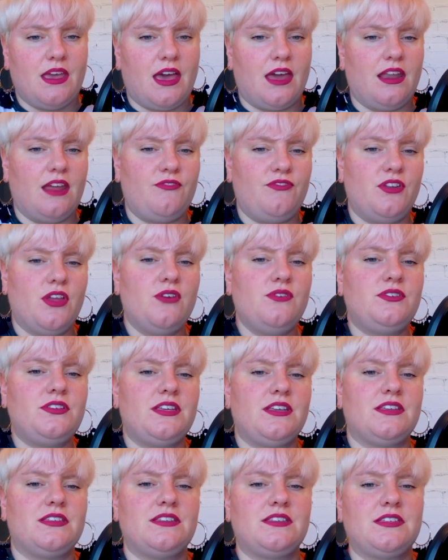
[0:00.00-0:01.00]
And I've
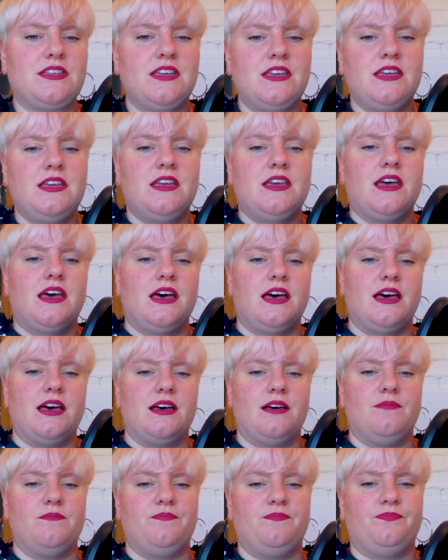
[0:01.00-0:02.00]
noticed
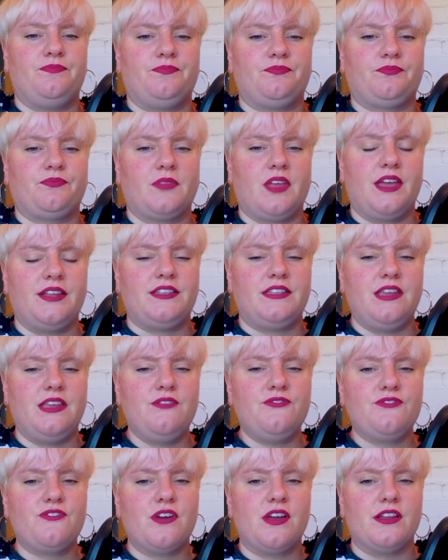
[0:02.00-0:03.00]
a
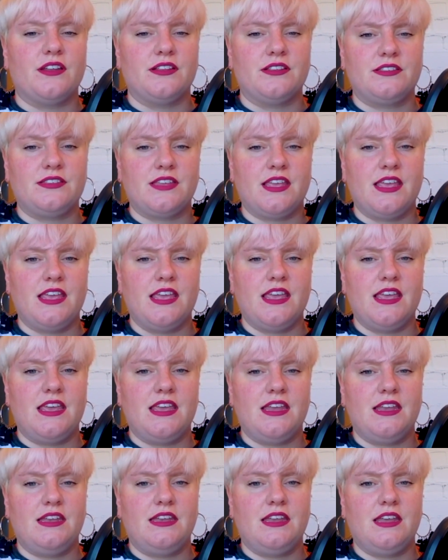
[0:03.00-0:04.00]
difference
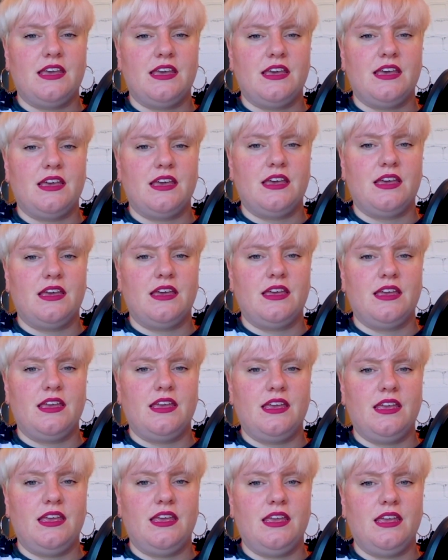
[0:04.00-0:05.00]
in
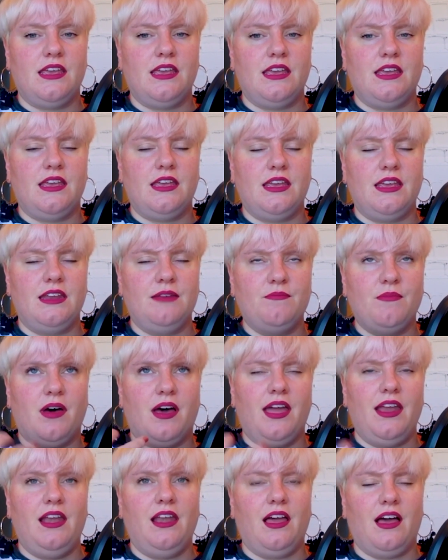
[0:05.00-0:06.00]

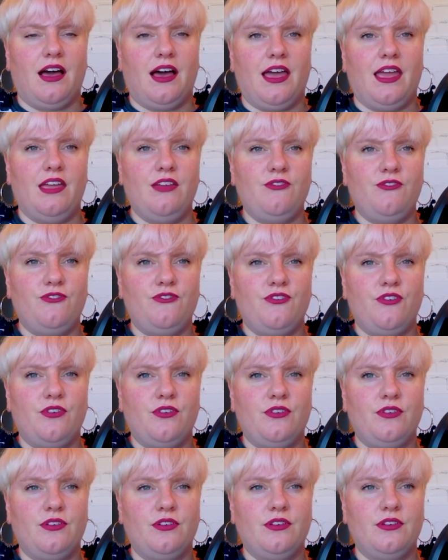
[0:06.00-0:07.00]
my life
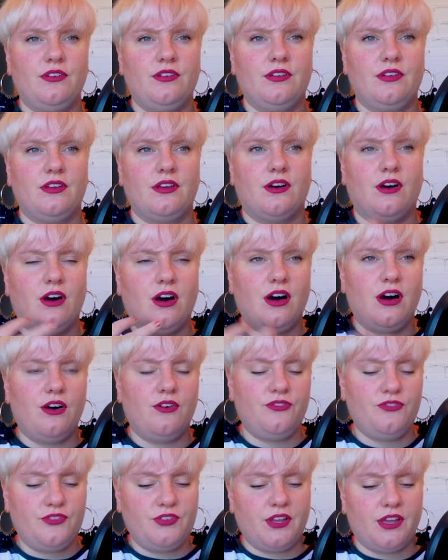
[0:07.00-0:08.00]

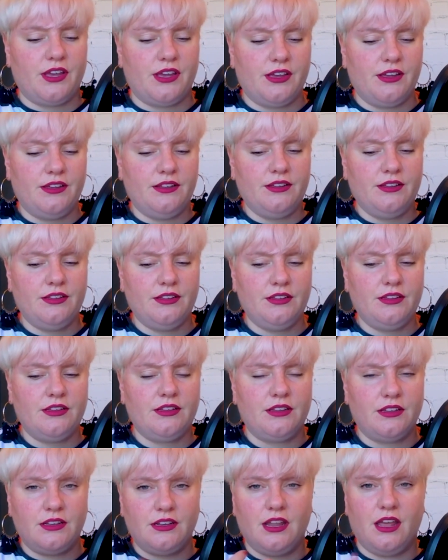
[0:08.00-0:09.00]
after
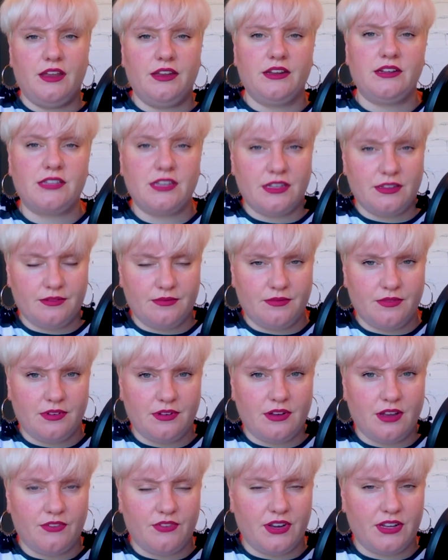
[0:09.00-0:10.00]
learning to
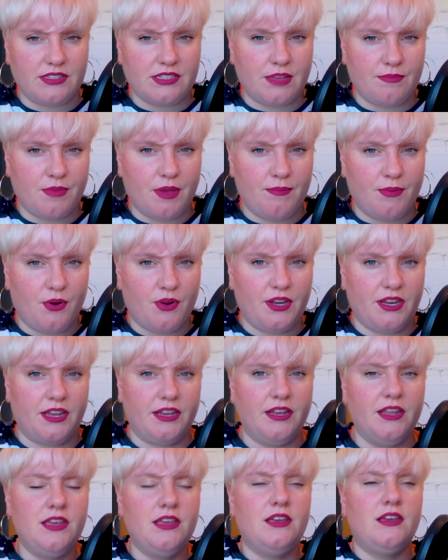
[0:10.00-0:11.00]
love and accept my body
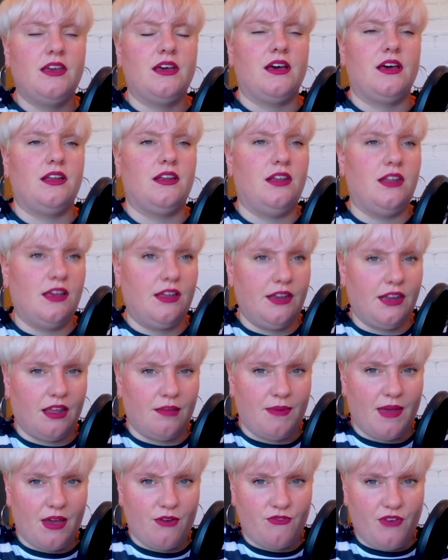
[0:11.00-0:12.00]
and learning
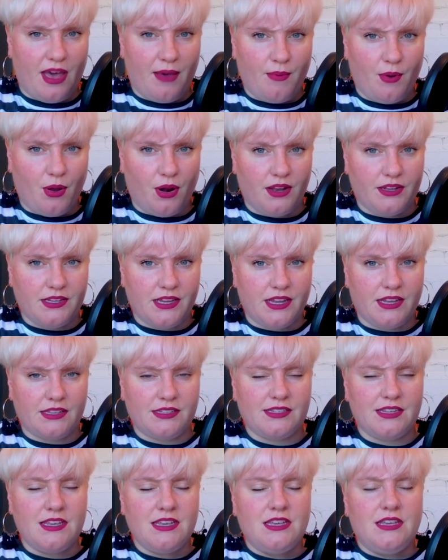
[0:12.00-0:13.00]
about fat
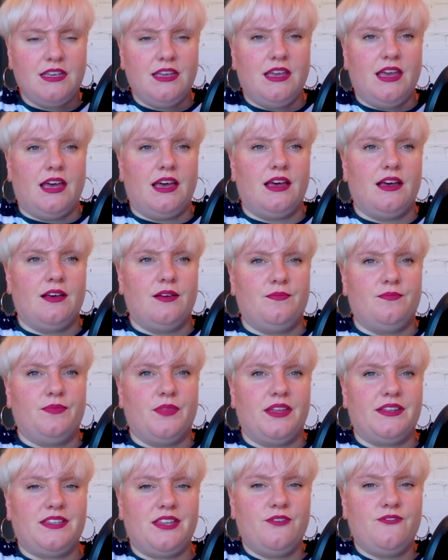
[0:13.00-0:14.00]
politics,
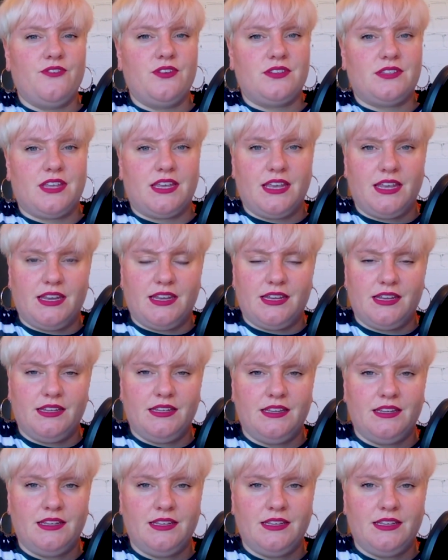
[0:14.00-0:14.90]
a difference in